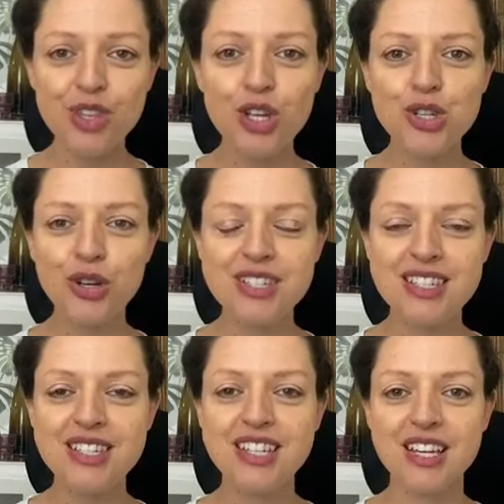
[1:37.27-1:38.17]

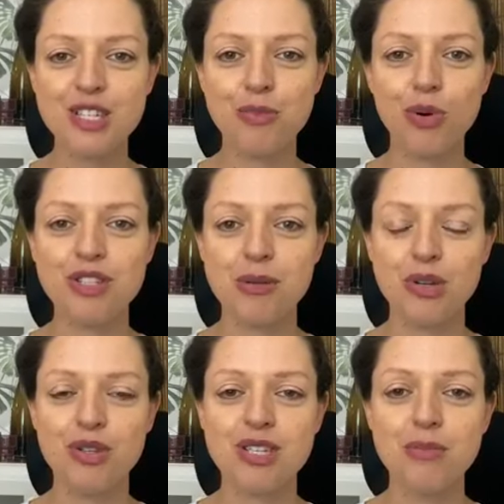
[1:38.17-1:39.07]
toxicity and support some of
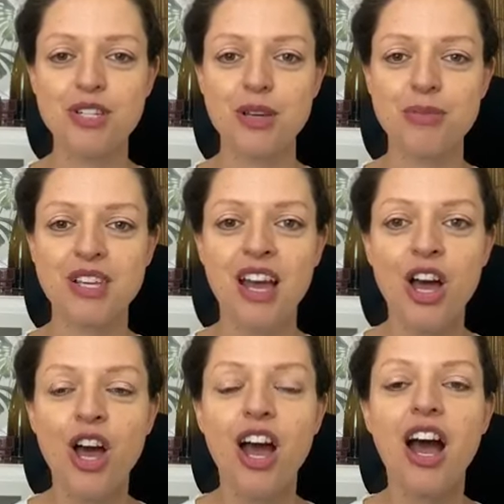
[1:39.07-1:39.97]
your symptoms
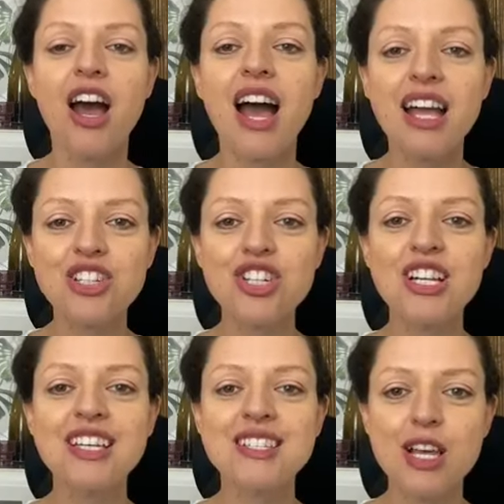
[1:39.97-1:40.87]
are
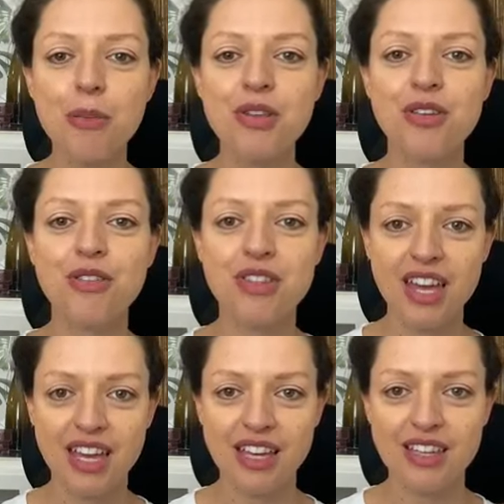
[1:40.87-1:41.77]
actually some of the
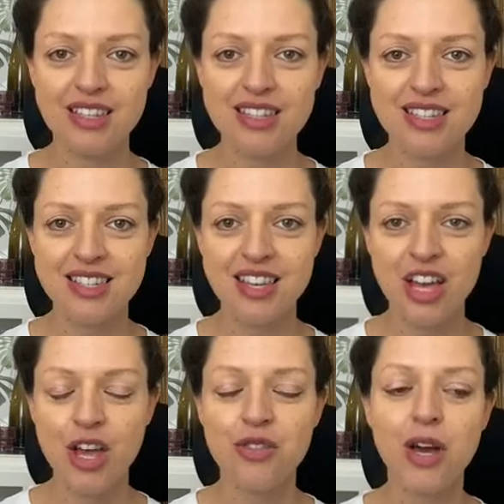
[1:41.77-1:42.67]
things
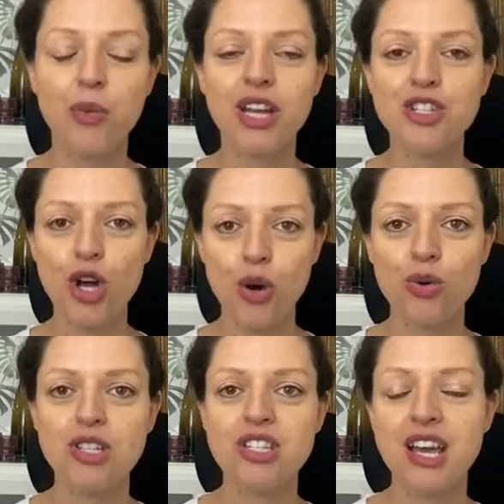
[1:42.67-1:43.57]
that we're
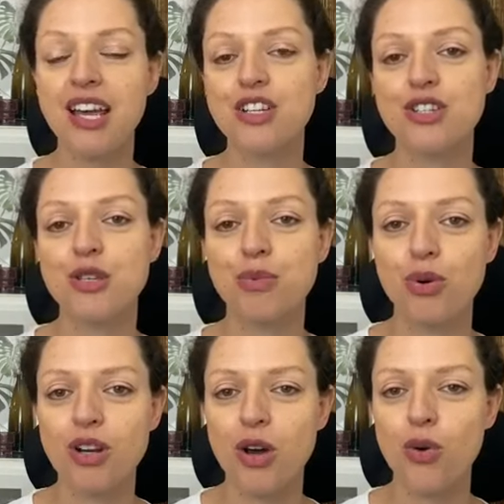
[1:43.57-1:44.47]
told to take to
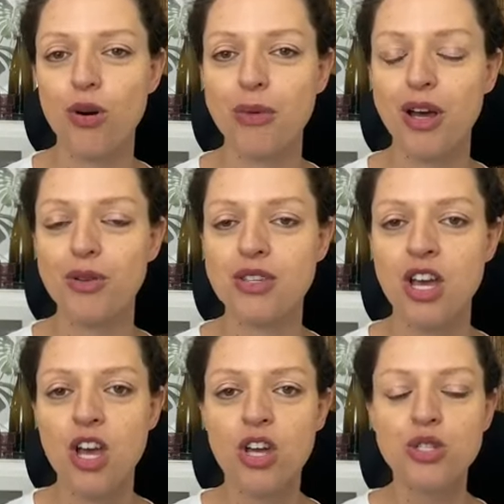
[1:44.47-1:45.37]
support our hormones.
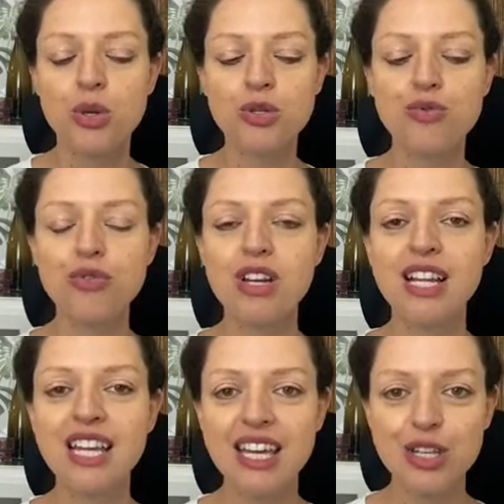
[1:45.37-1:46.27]
So it's
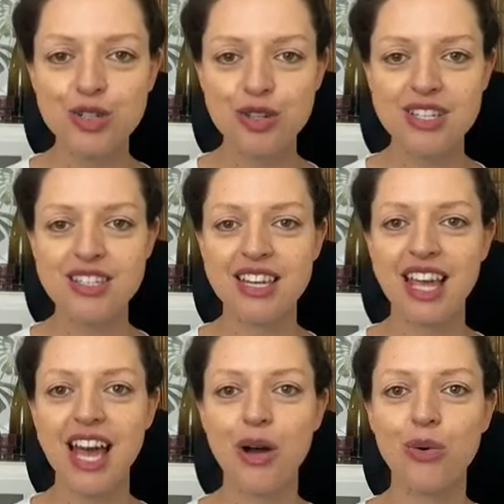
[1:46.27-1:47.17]
really interesting
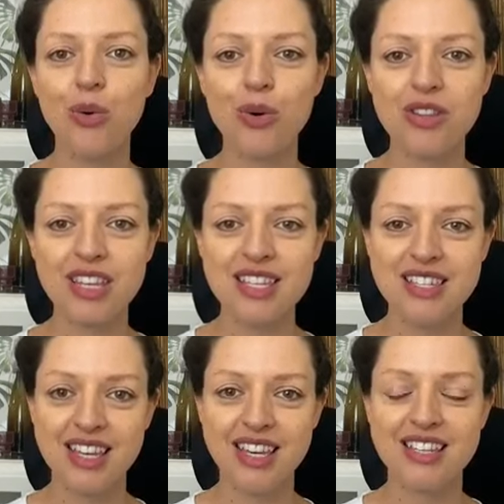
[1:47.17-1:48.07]
how all of these
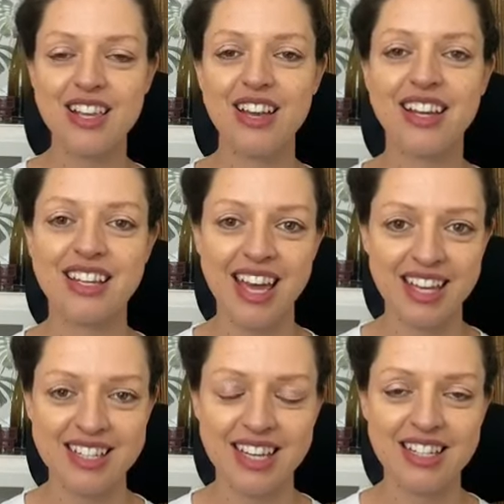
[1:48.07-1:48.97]
things are
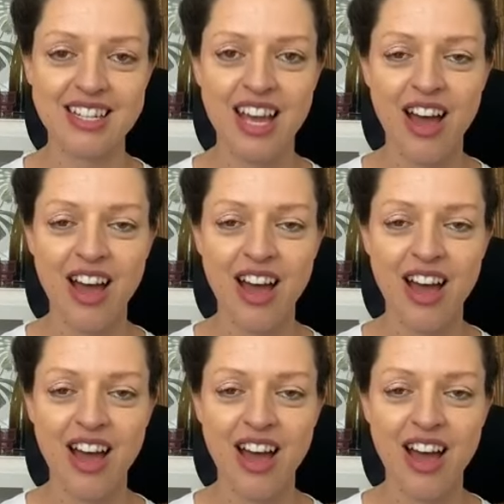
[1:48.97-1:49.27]
connected.